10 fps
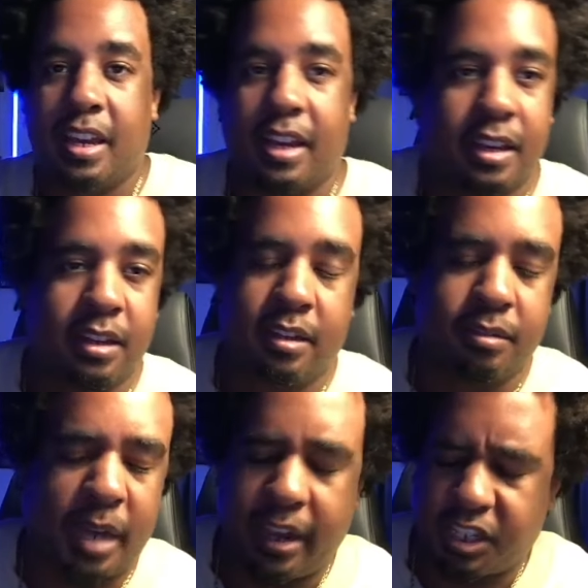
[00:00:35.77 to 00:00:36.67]
Uh,
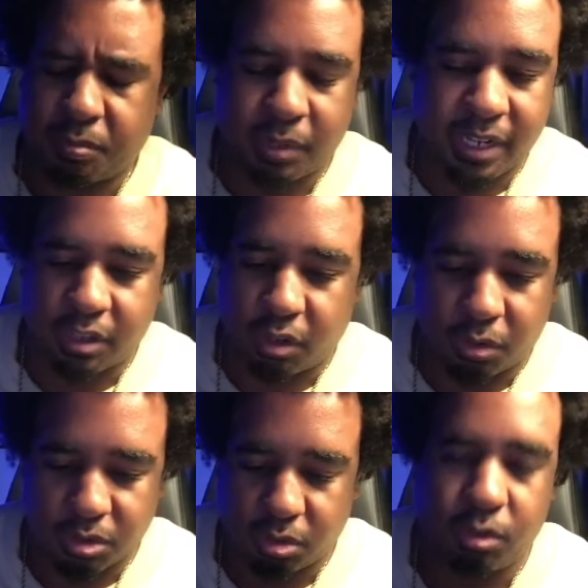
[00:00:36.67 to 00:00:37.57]
I explained the
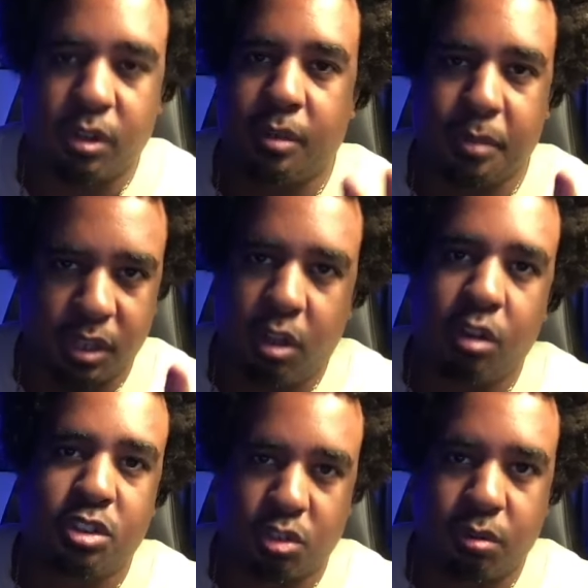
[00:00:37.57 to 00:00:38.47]
whole story, but
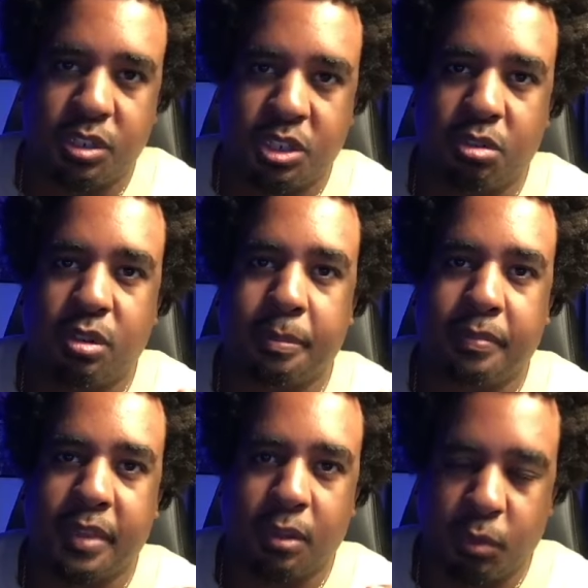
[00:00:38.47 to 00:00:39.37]
long story
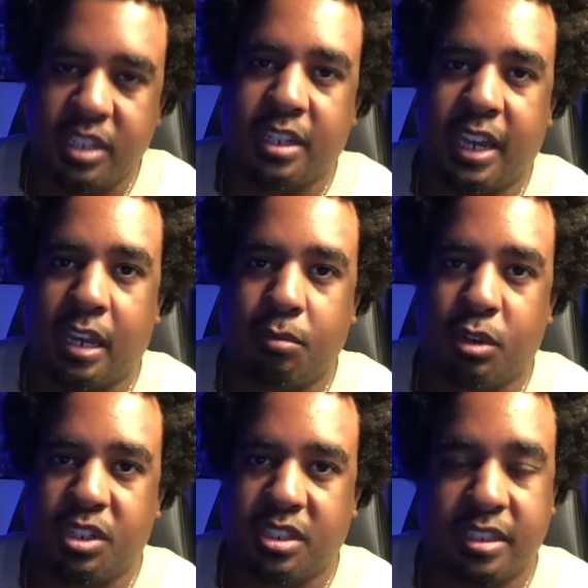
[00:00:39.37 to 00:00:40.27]
short, went to
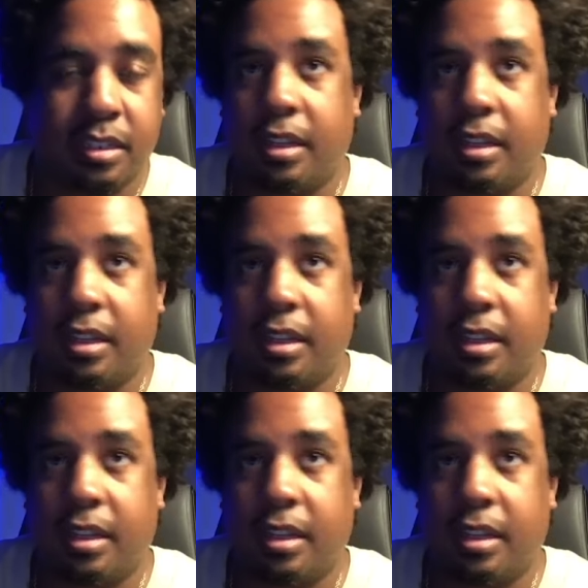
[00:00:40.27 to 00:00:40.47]
GameWorks.